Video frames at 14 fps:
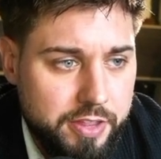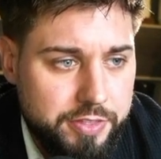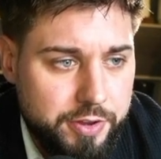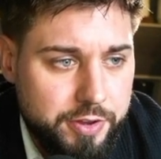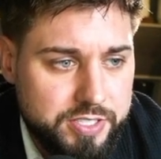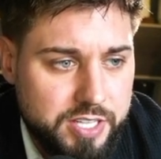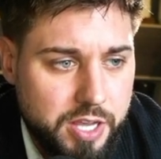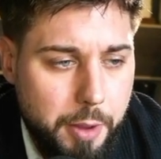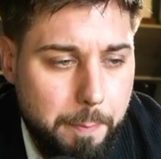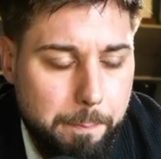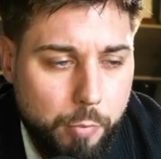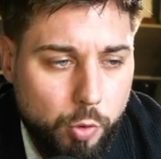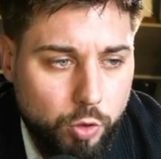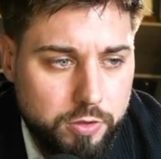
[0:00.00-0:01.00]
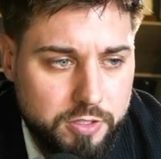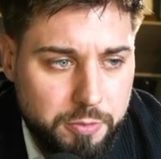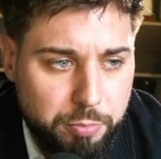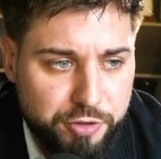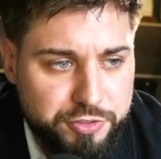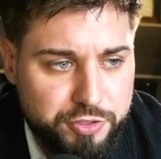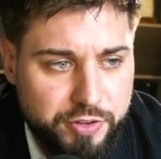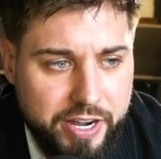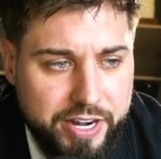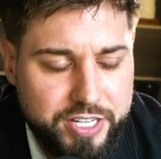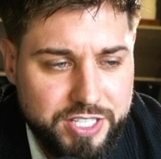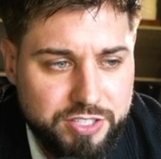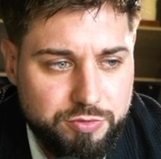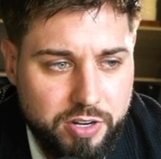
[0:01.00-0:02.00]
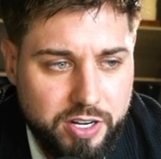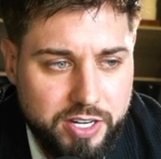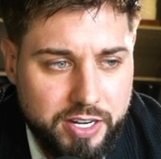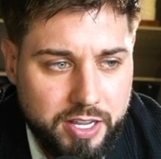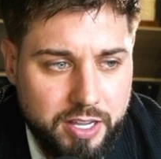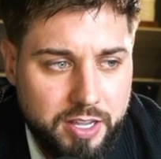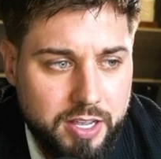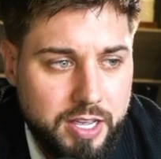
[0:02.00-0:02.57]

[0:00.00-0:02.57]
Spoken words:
there is multiple of strategies running